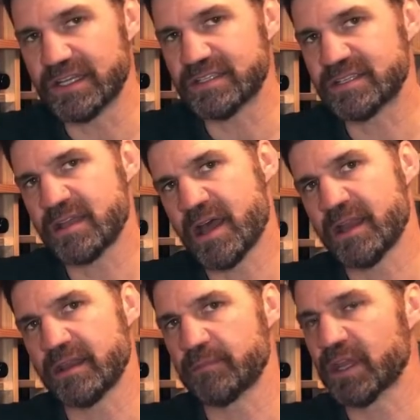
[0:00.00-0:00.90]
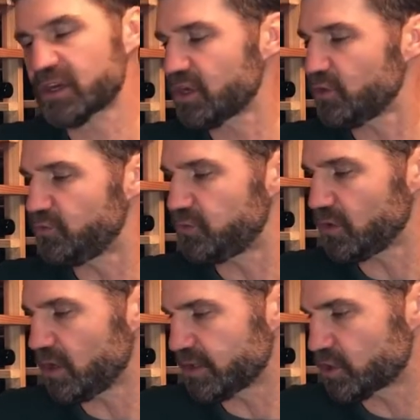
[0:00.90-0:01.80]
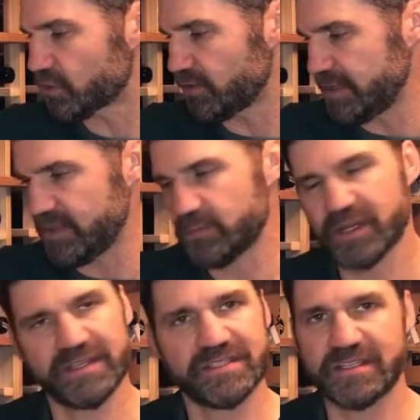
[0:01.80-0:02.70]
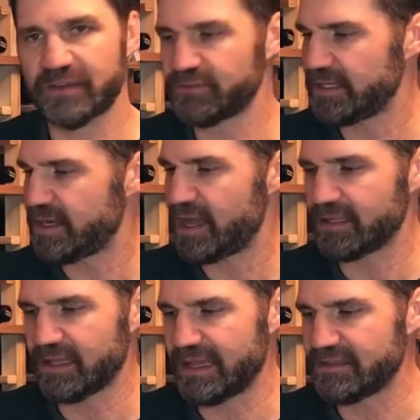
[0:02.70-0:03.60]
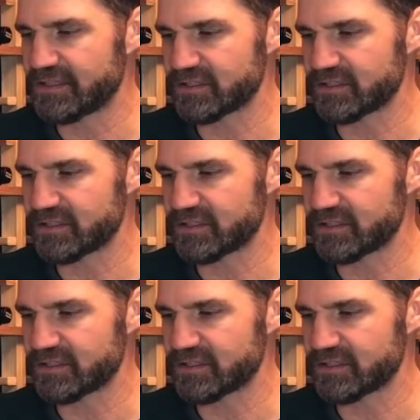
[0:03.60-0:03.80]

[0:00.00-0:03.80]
It's not, I'm not going to go full on creamy, but it's definitely not light.